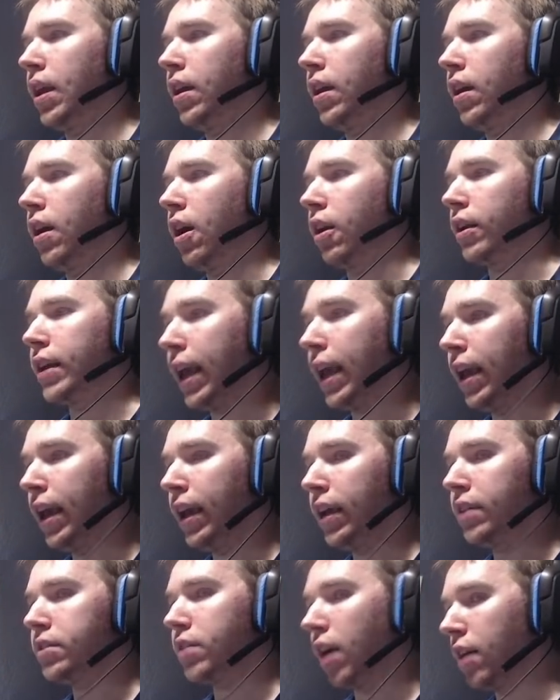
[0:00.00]
Our king
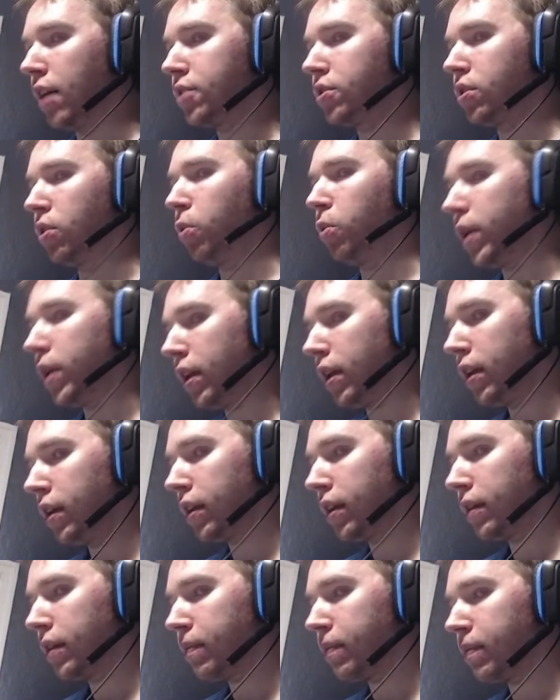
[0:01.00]
is also
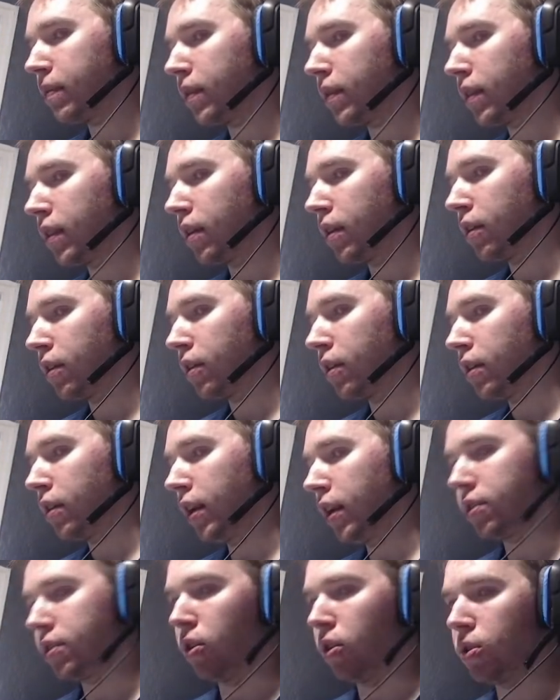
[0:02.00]
weak. At
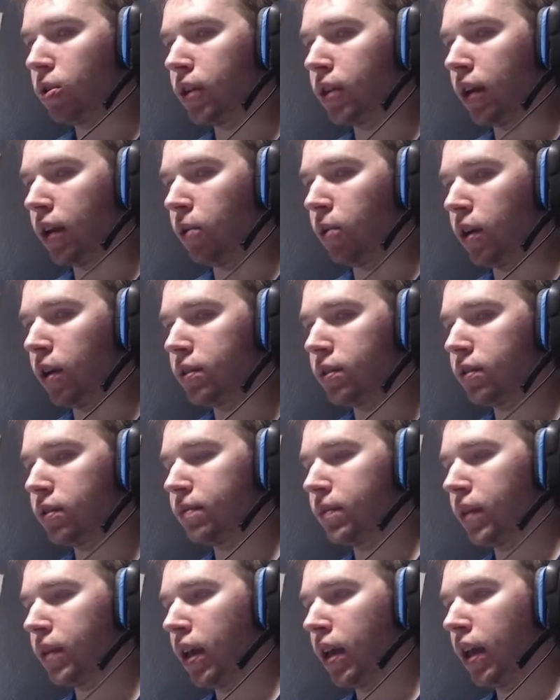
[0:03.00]
least the old king was.
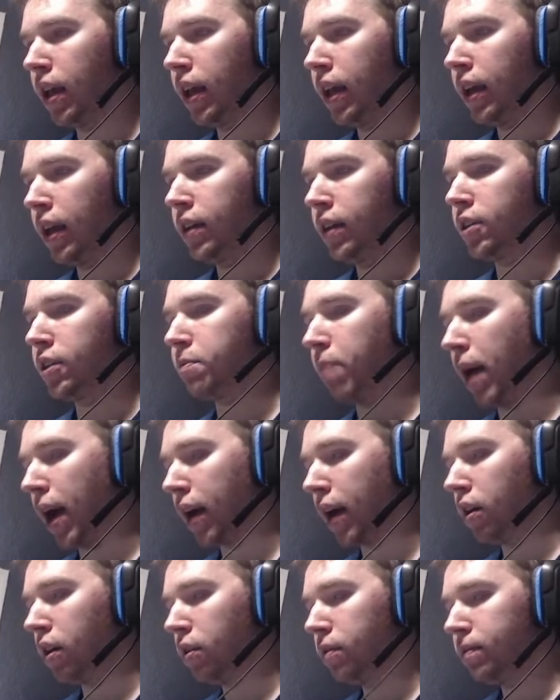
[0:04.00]

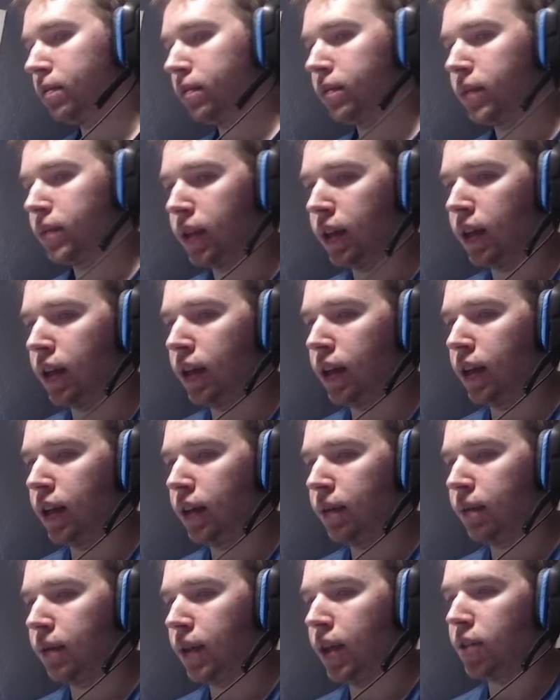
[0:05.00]
Despaco.
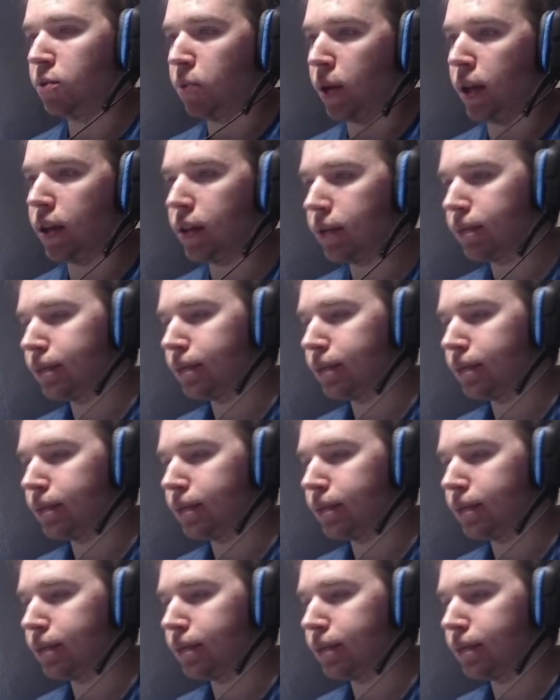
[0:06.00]
He's weak.